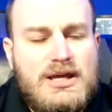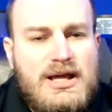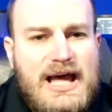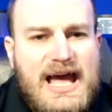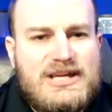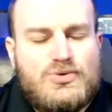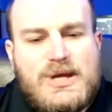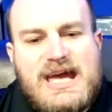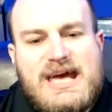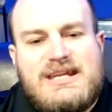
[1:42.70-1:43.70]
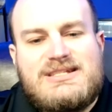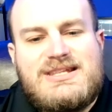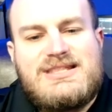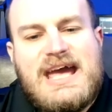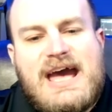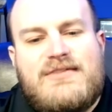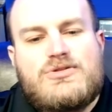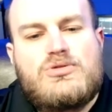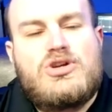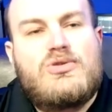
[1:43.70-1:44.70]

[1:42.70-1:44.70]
as we head into the afternoon